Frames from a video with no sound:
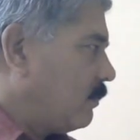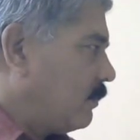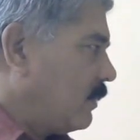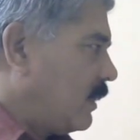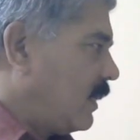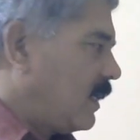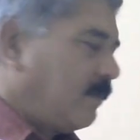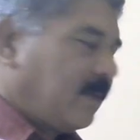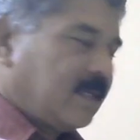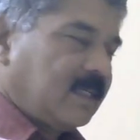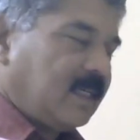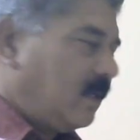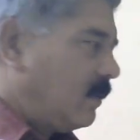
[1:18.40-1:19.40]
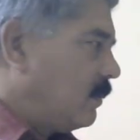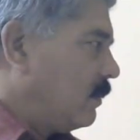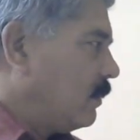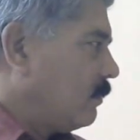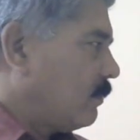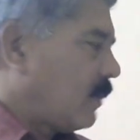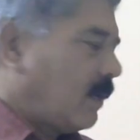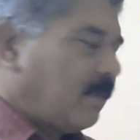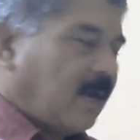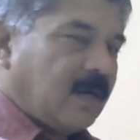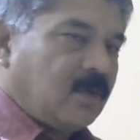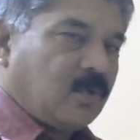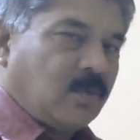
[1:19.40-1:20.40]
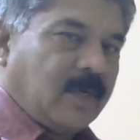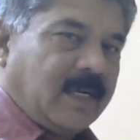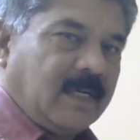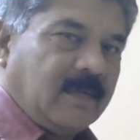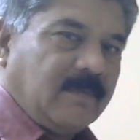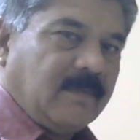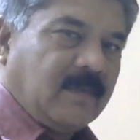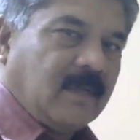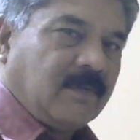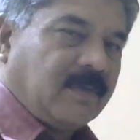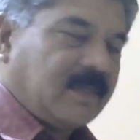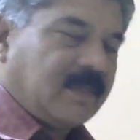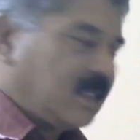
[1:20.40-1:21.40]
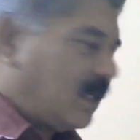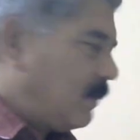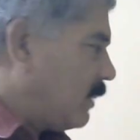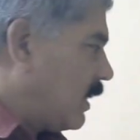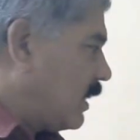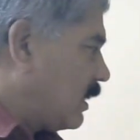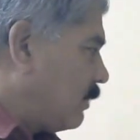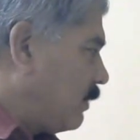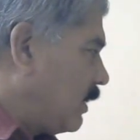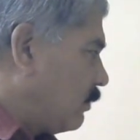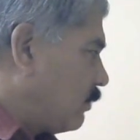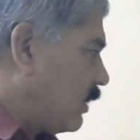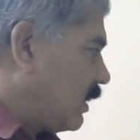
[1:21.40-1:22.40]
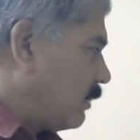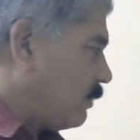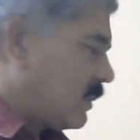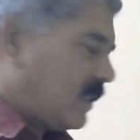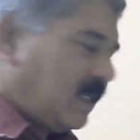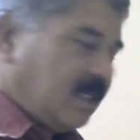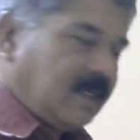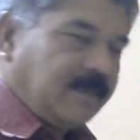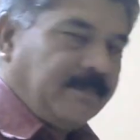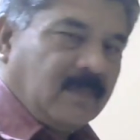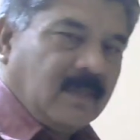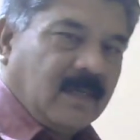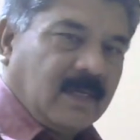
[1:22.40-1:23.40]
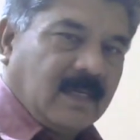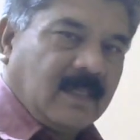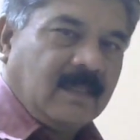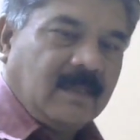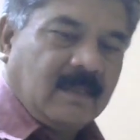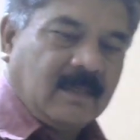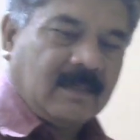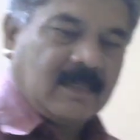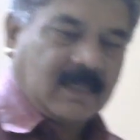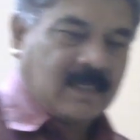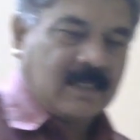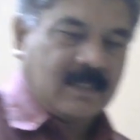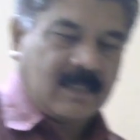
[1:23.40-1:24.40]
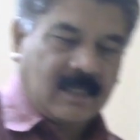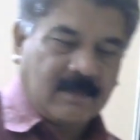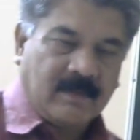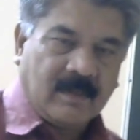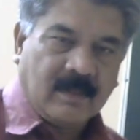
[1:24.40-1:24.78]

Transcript: 80% from R2 end in first step and remaining 20% in second step.